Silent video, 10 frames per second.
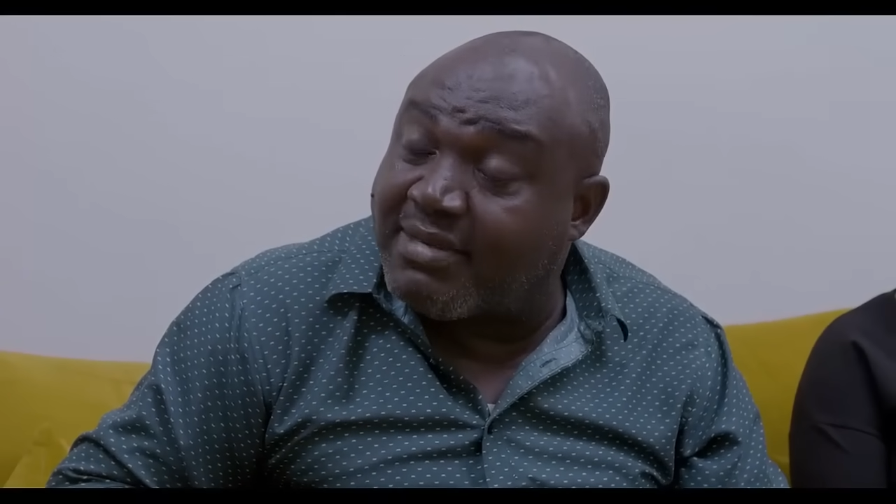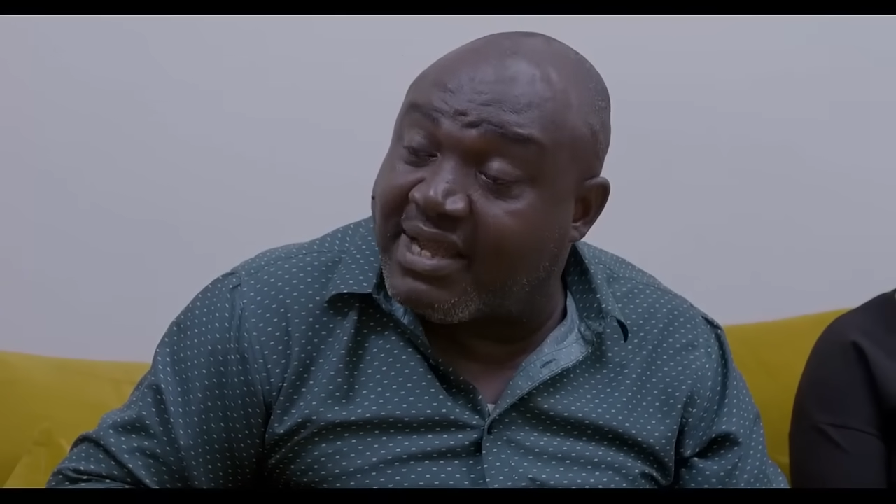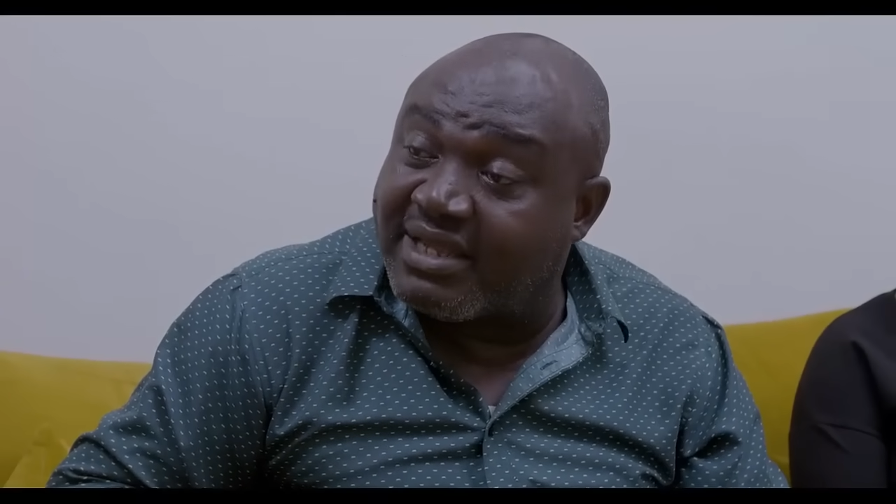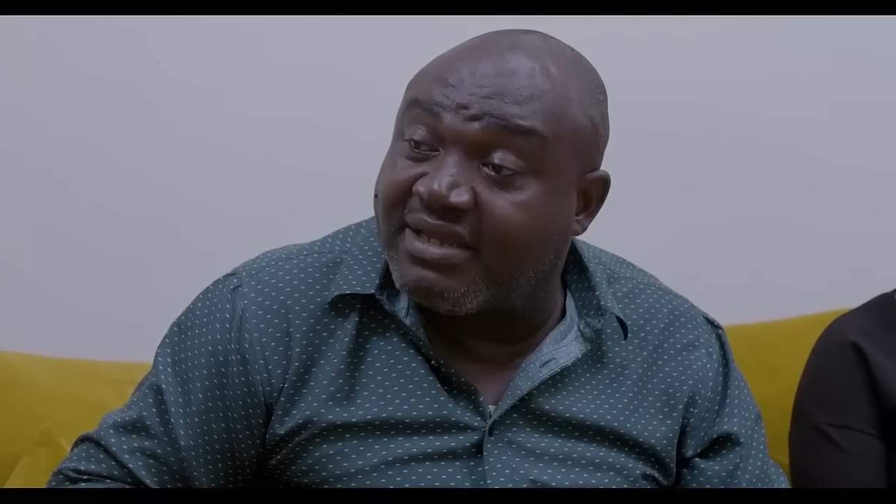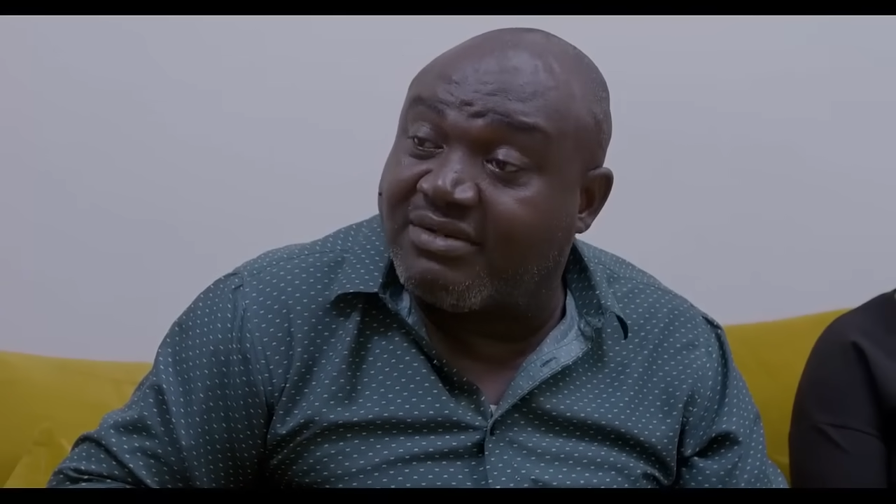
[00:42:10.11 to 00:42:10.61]

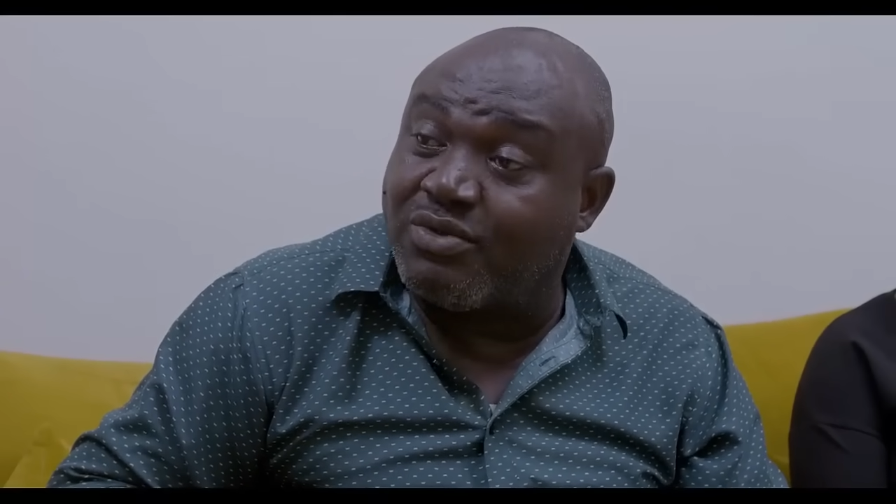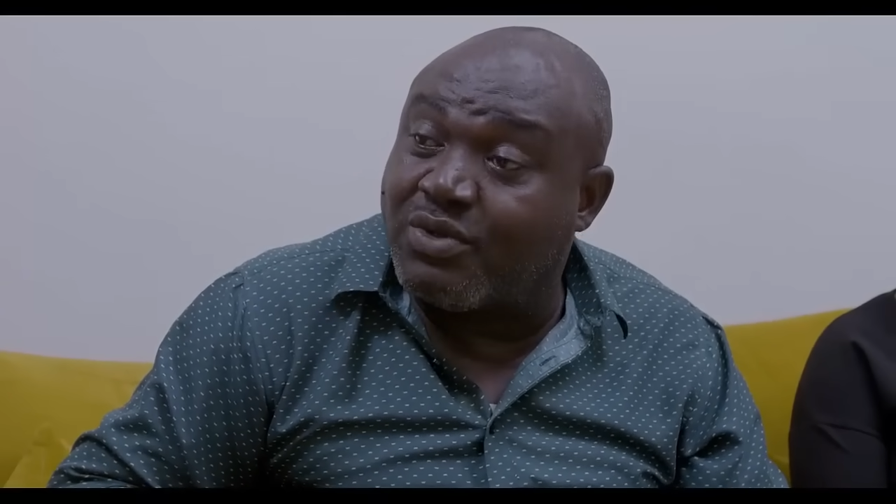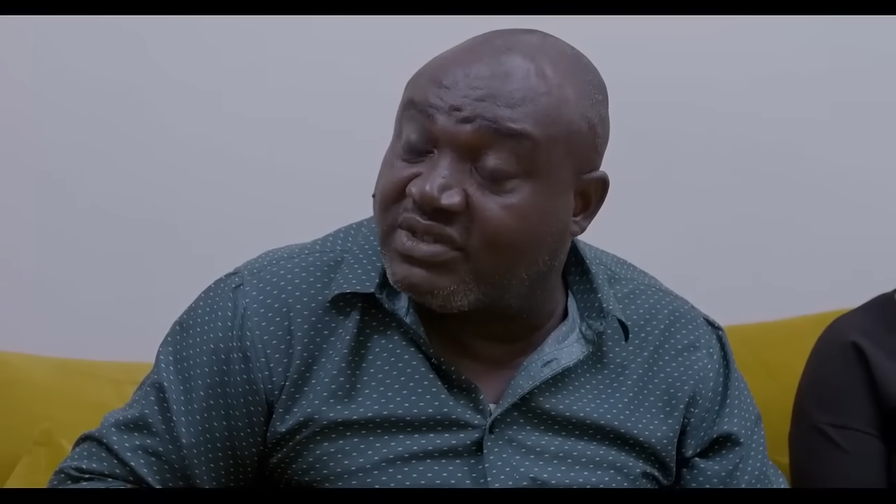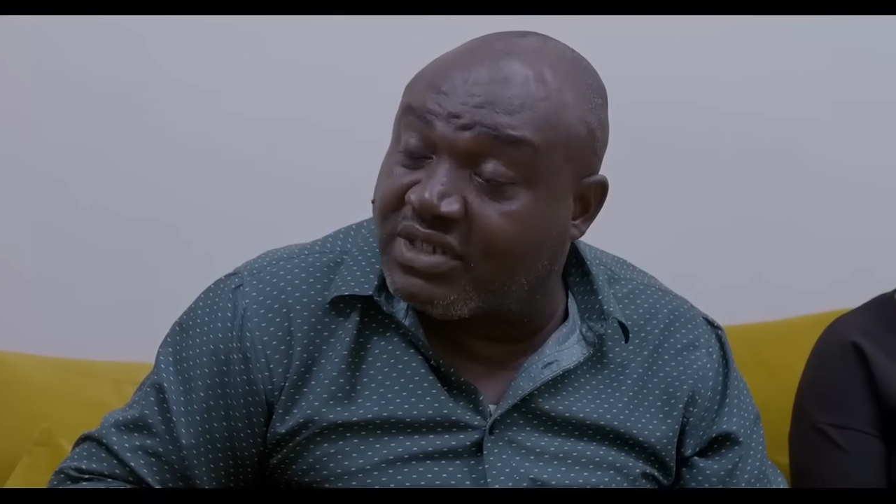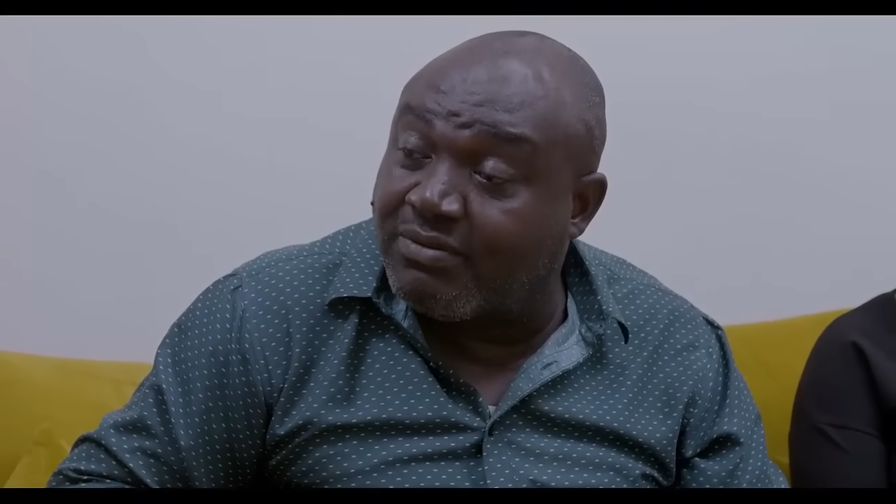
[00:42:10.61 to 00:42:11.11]
Mike,
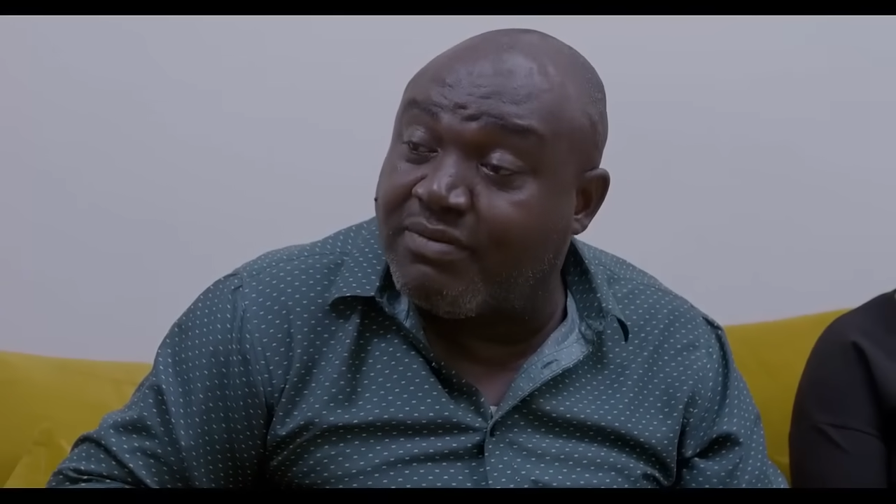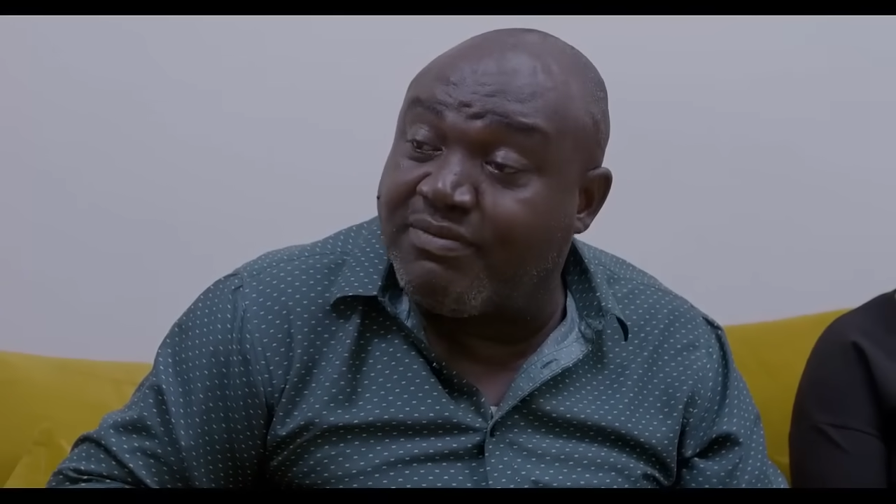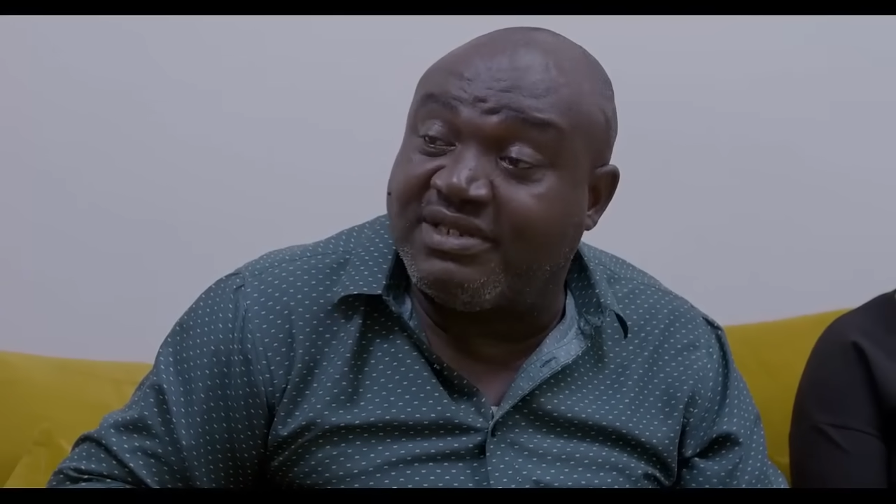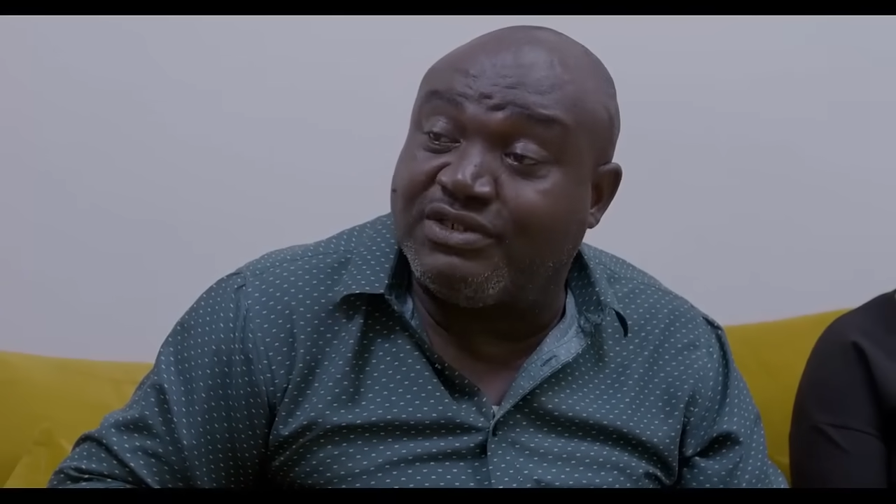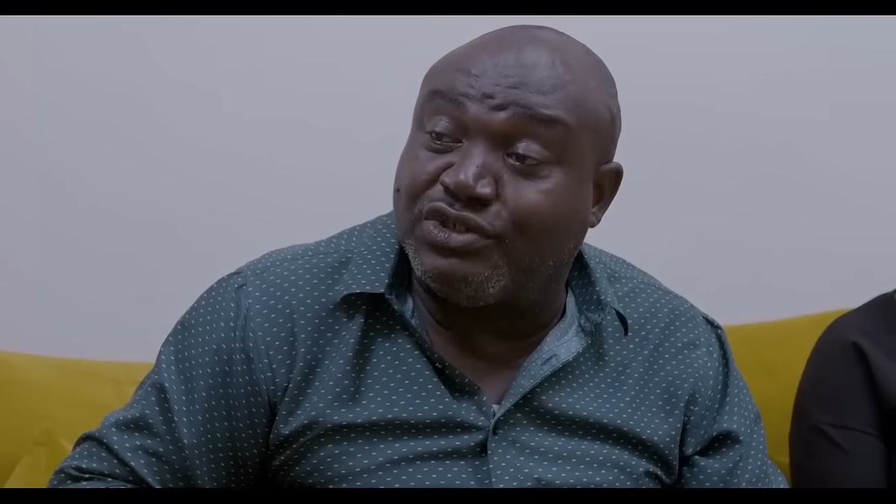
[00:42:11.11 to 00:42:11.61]
we'll summon
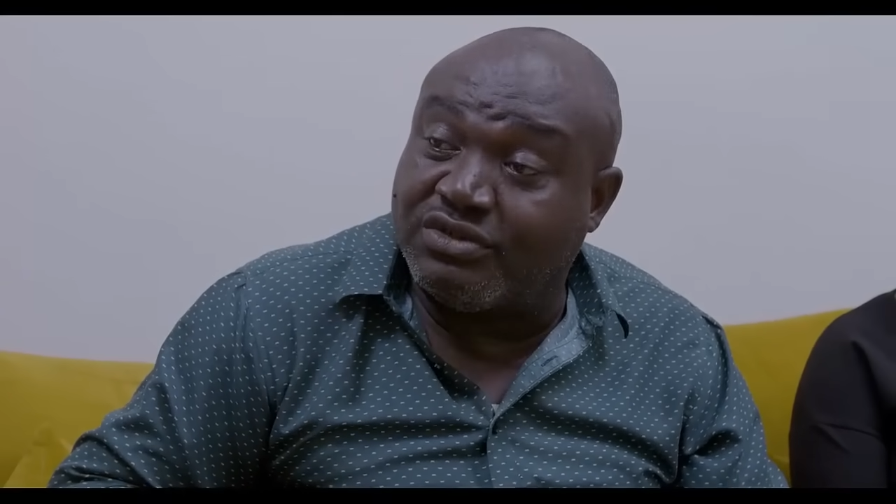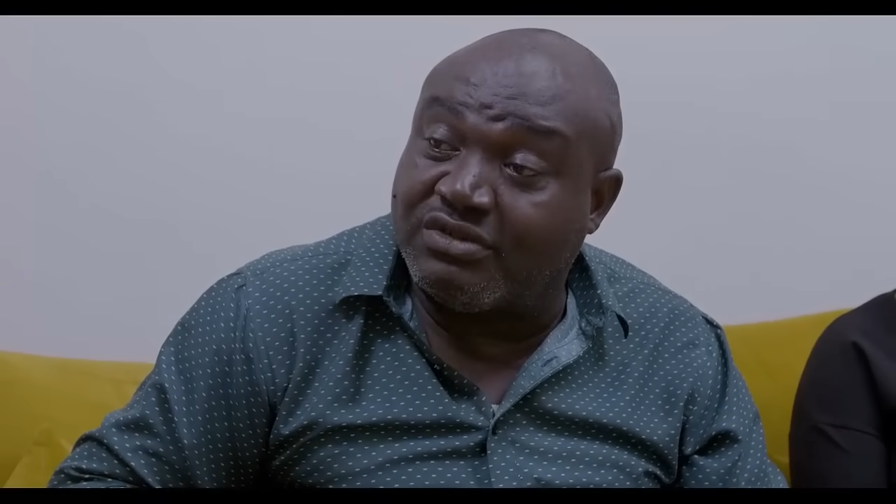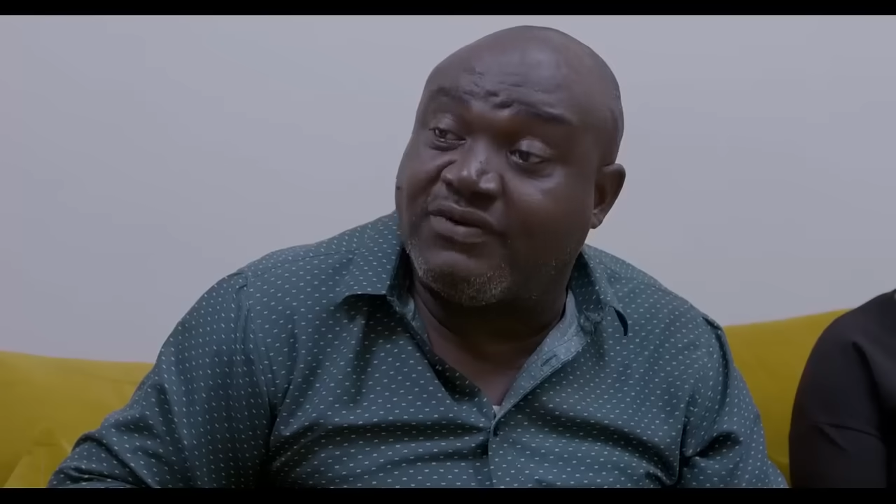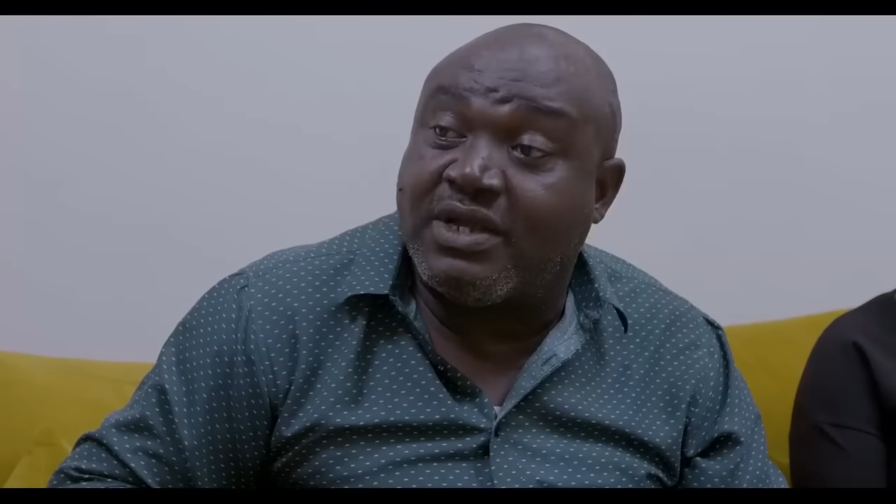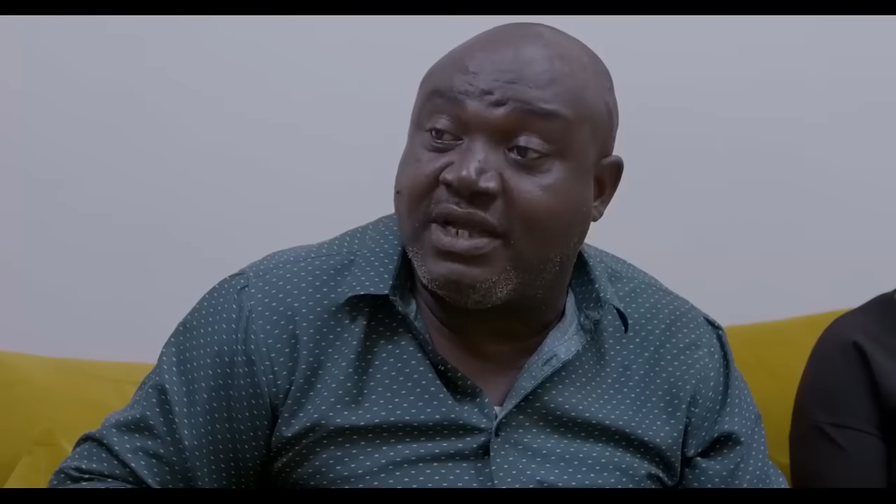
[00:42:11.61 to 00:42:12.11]
Mrs.
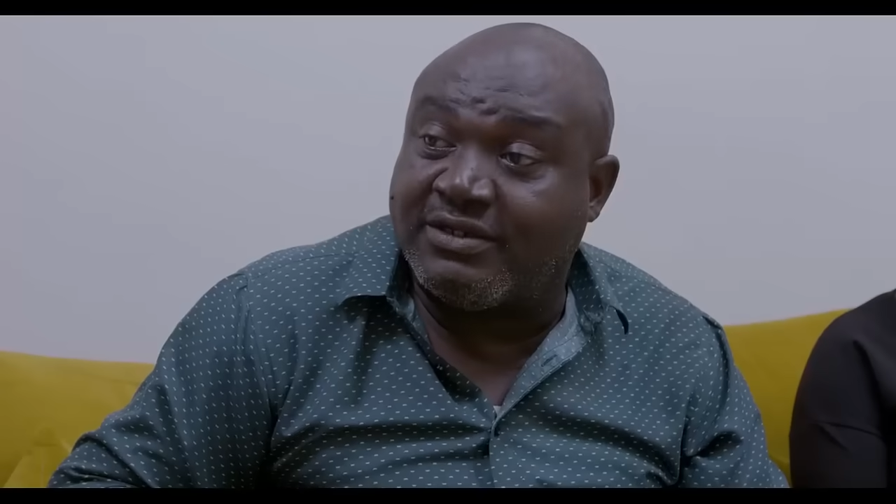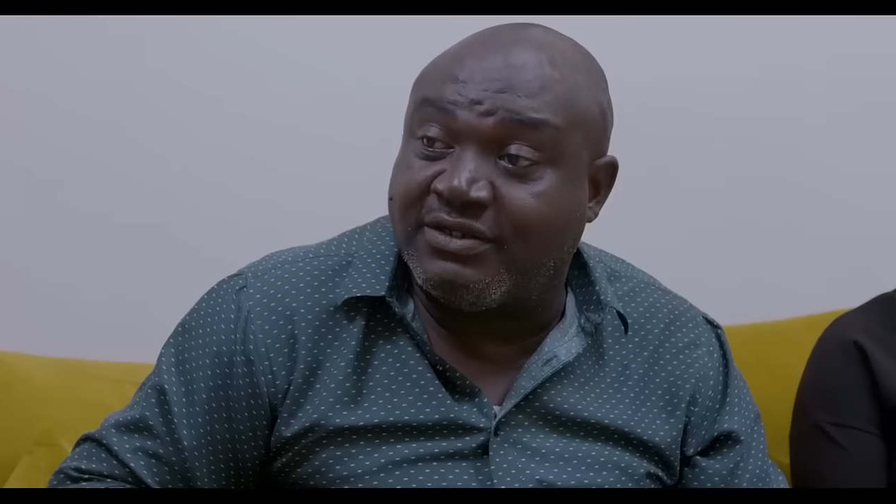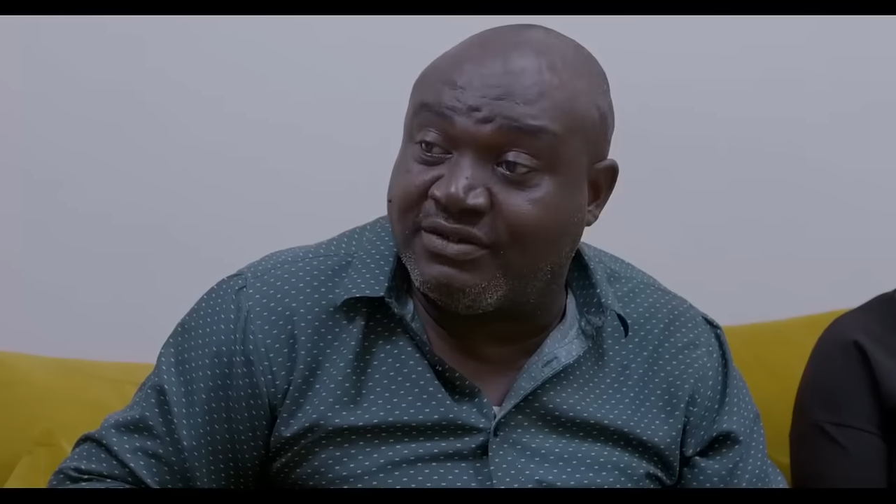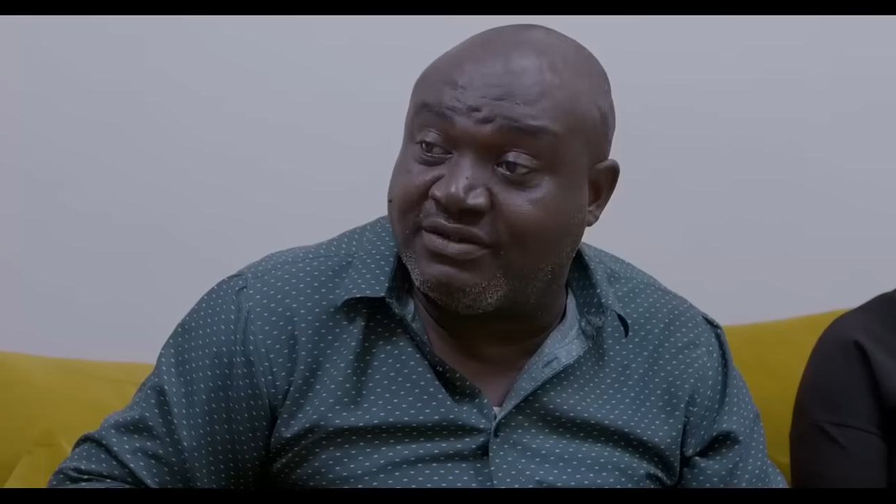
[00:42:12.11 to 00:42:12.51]
June for her own.